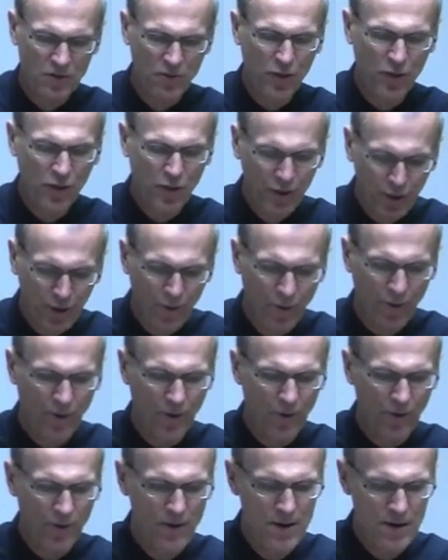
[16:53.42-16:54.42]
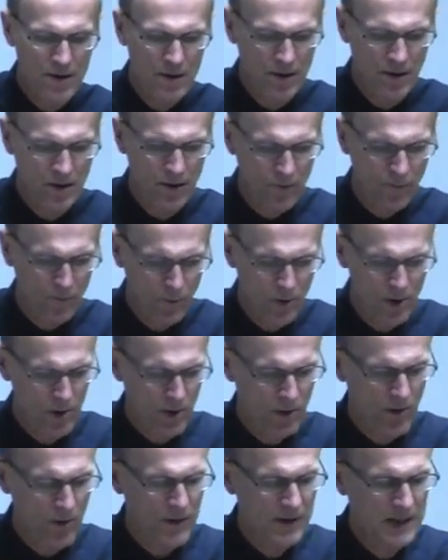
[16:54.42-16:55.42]
third,
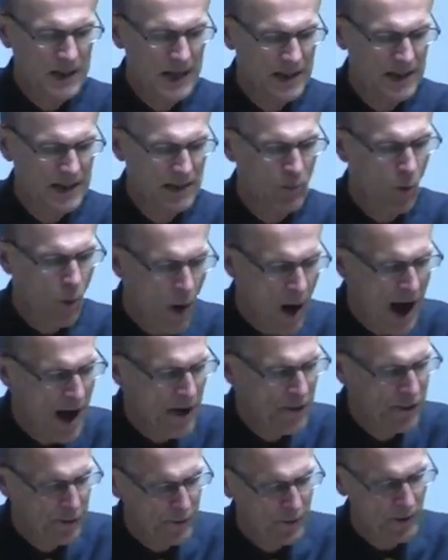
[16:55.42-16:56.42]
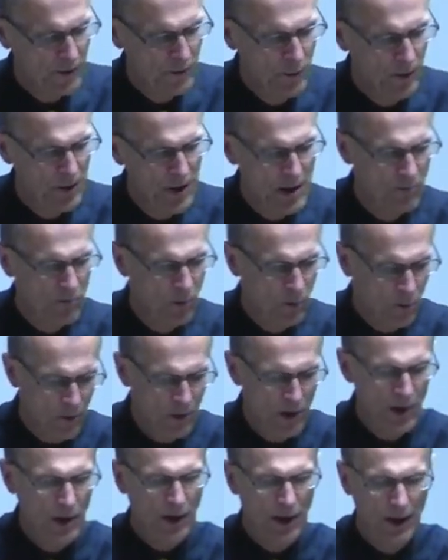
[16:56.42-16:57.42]
ruling the kingdom. Why third? Well, number
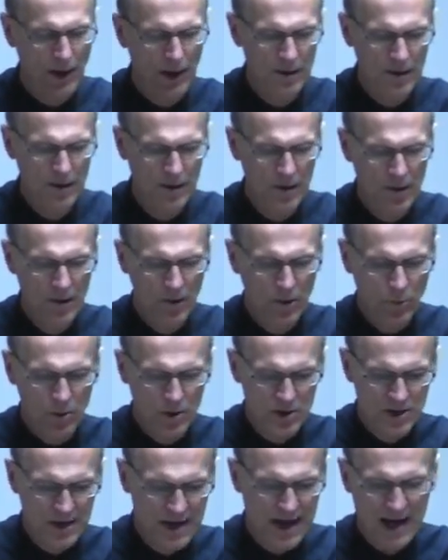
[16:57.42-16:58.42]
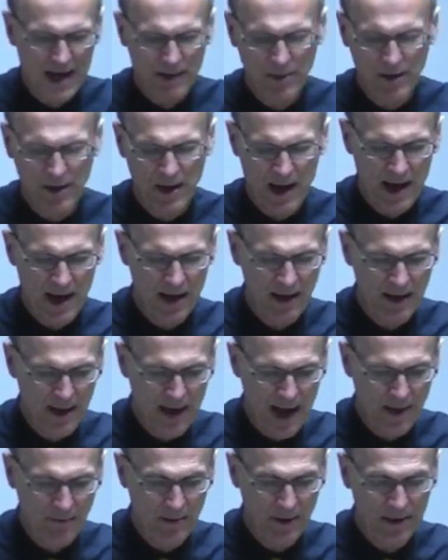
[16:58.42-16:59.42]
one was
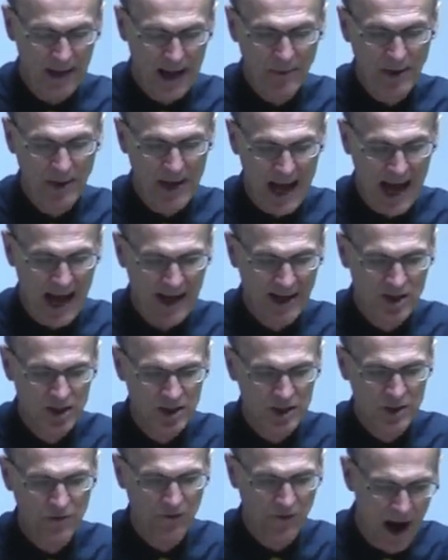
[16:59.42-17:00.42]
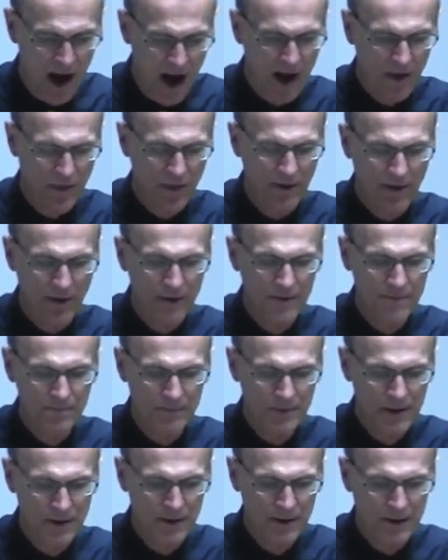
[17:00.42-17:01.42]
Nebuchadnezzar's father,
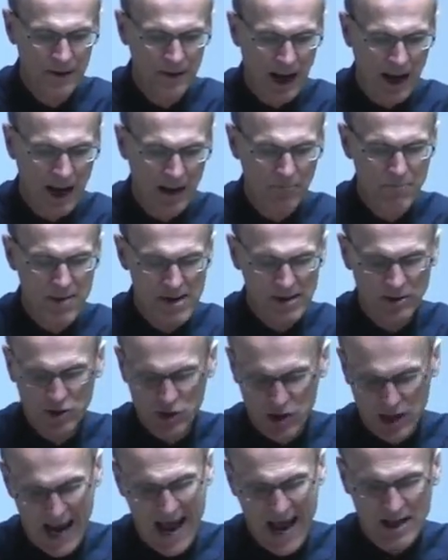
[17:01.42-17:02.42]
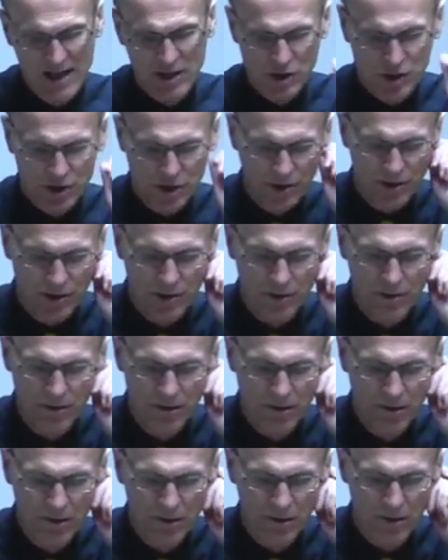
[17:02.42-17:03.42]
and Belshazzar
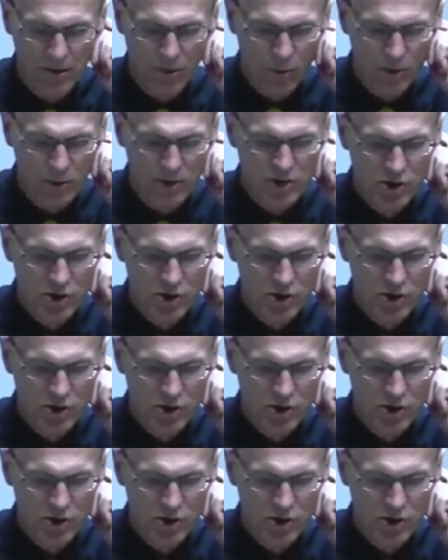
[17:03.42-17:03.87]
was